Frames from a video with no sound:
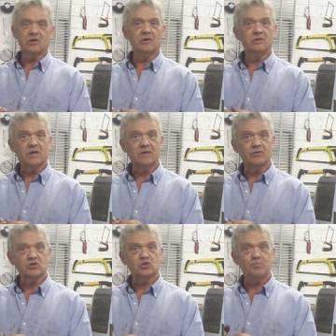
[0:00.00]
can give
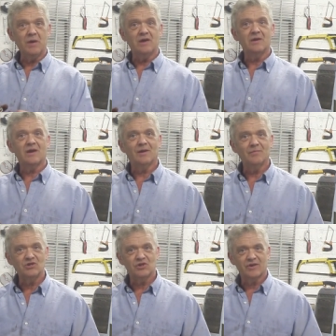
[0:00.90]
it a spin
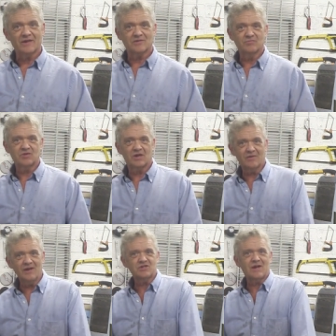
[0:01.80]
and we should get some
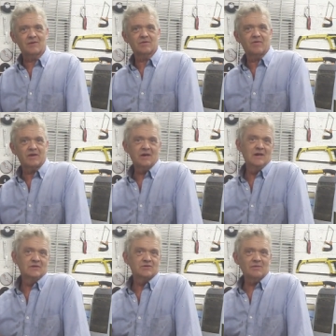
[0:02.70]
generation out of it.
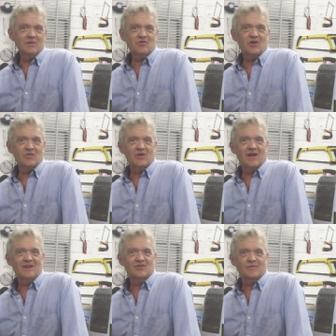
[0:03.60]
So I'm going to turn the
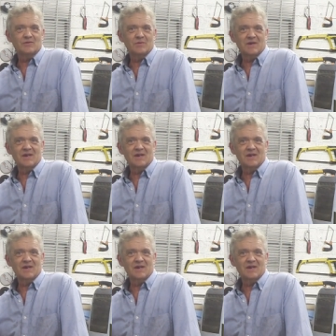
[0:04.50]
light off so we